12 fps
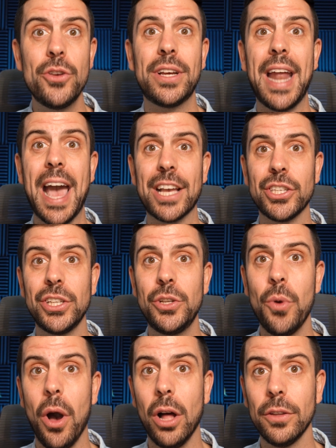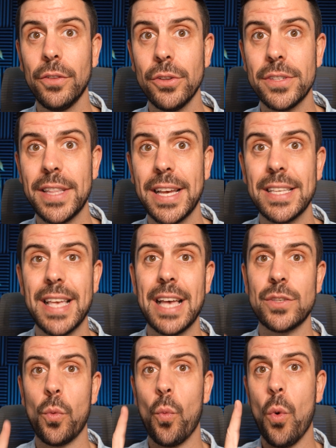you can actually do all of those things
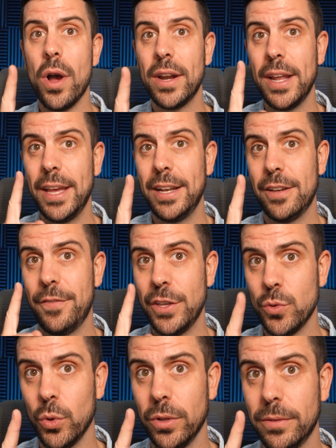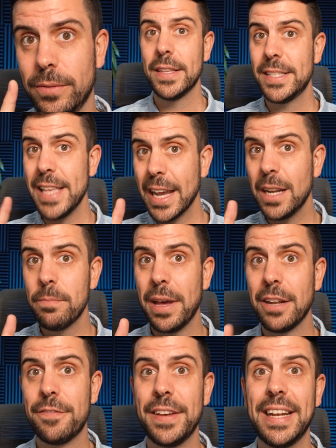as one individual. The second
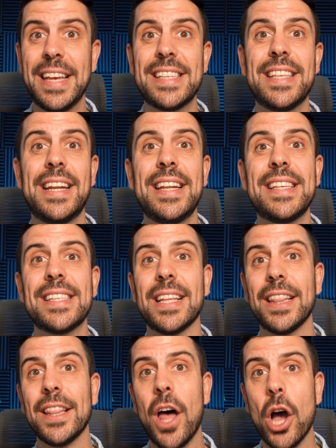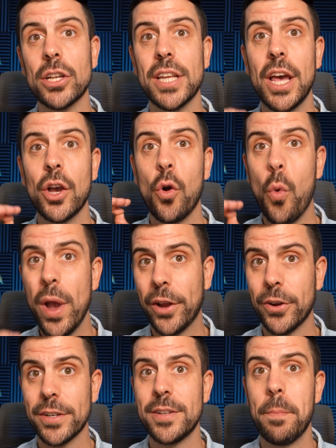benefit is that it is a lot
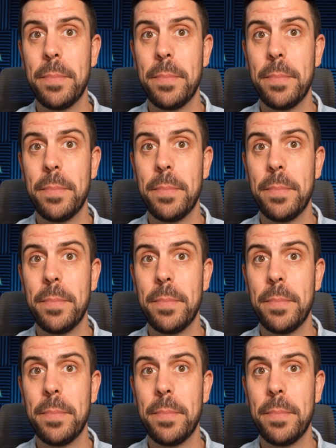quicker to